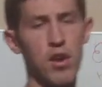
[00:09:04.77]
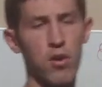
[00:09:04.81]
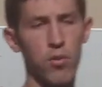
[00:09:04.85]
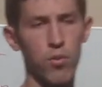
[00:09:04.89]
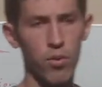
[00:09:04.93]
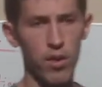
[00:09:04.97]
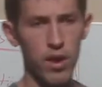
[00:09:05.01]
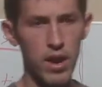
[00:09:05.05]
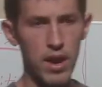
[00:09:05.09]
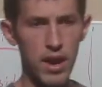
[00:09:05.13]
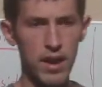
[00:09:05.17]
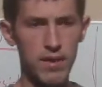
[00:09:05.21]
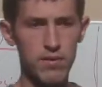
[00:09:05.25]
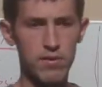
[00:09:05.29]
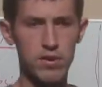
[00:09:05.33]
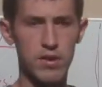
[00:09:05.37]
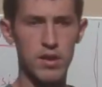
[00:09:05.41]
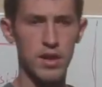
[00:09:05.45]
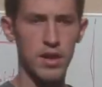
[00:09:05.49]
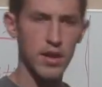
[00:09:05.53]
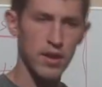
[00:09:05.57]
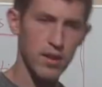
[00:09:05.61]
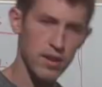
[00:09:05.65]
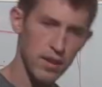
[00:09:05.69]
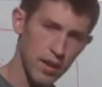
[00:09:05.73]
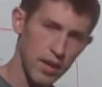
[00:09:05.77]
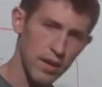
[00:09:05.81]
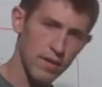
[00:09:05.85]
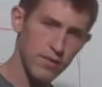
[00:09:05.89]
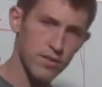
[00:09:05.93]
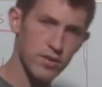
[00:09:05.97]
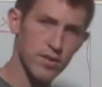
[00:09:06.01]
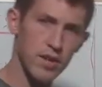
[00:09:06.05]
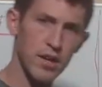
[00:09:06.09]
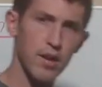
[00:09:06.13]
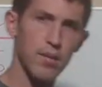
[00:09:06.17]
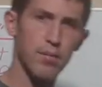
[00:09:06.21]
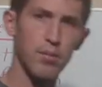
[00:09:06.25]
Where I have to take a left
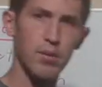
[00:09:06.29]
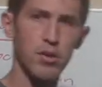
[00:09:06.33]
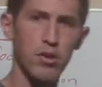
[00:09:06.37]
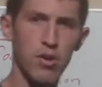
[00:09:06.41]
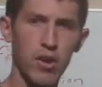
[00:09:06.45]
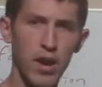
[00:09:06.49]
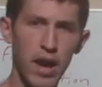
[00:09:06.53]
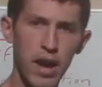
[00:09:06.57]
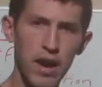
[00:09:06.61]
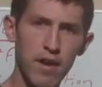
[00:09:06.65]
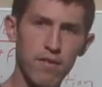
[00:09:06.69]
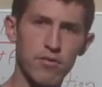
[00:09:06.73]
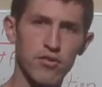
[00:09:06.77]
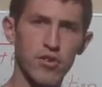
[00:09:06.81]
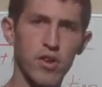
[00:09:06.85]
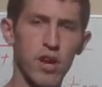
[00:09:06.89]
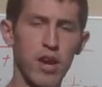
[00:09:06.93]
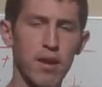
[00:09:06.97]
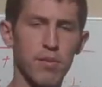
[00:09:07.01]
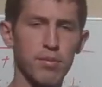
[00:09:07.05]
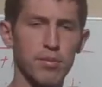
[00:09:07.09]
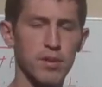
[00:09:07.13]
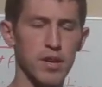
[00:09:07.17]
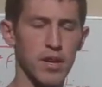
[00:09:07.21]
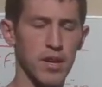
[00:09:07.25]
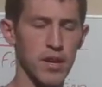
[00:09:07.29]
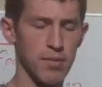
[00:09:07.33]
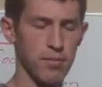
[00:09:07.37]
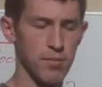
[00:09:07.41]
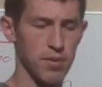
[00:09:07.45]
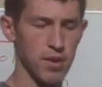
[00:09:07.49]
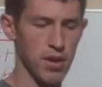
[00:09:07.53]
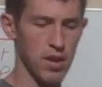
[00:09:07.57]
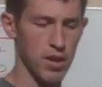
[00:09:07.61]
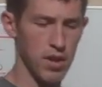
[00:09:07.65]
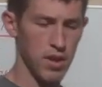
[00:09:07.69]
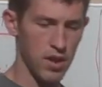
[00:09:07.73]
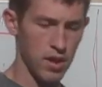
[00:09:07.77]
step, a little half jab step,
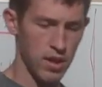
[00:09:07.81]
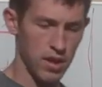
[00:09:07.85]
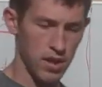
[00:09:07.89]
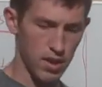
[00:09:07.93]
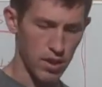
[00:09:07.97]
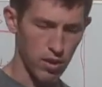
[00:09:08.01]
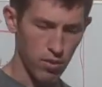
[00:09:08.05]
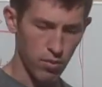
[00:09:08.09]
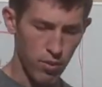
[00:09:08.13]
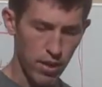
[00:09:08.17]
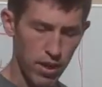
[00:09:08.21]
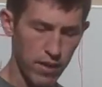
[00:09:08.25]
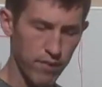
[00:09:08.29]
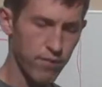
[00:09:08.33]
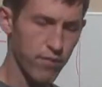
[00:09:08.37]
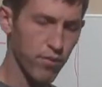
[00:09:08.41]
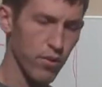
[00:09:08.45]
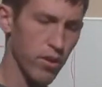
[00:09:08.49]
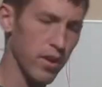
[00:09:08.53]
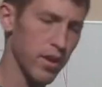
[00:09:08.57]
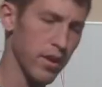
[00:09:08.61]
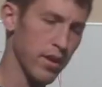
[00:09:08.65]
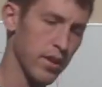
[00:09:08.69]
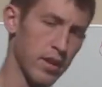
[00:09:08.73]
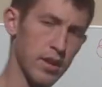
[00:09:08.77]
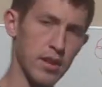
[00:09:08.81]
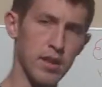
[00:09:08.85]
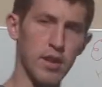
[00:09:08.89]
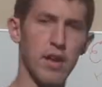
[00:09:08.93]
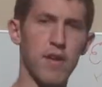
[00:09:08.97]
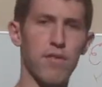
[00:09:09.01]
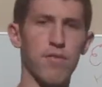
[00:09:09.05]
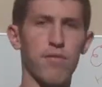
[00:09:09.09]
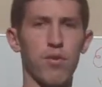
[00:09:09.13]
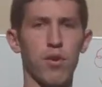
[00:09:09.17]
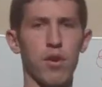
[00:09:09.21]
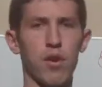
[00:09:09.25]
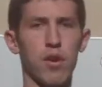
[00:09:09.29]
right foot, and then
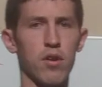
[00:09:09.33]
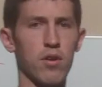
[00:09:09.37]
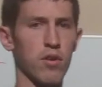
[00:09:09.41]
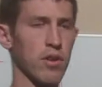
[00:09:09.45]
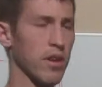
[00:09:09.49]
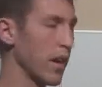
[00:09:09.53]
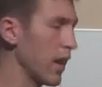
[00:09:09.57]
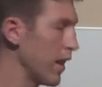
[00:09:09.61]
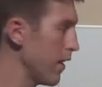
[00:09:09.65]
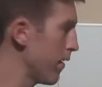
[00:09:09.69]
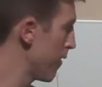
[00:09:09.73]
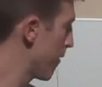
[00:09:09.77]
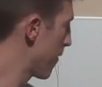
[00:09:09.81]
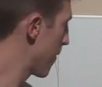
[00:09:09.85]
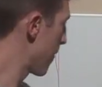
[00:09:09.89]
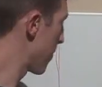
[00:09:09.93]
left foot, okay?